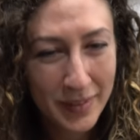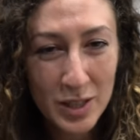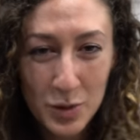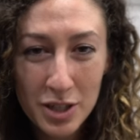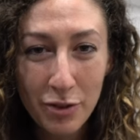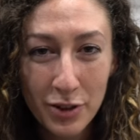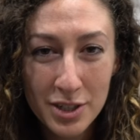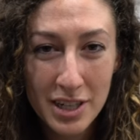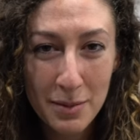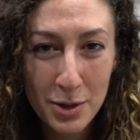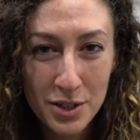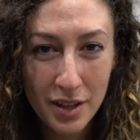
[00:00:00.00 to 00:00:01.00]
this was our first
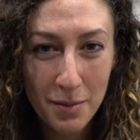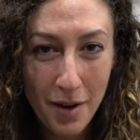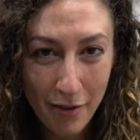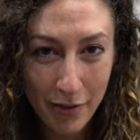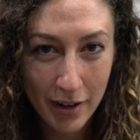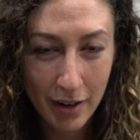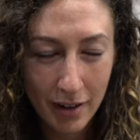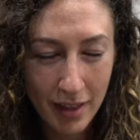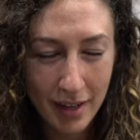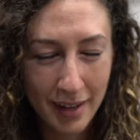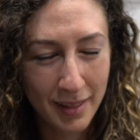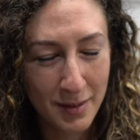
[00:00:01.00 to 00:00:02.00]
time using the muffin,
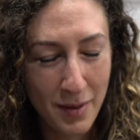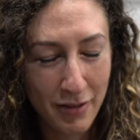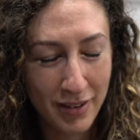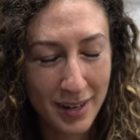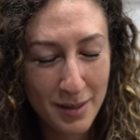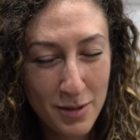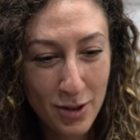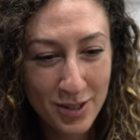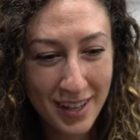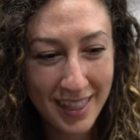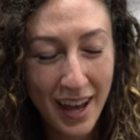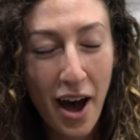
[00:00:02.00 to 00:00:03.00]
the, the muffin,
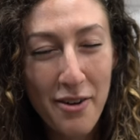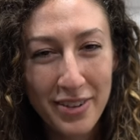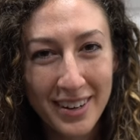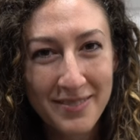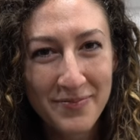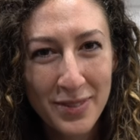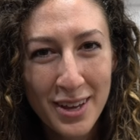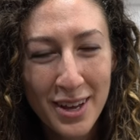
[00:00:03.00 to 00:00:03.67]
using the oven,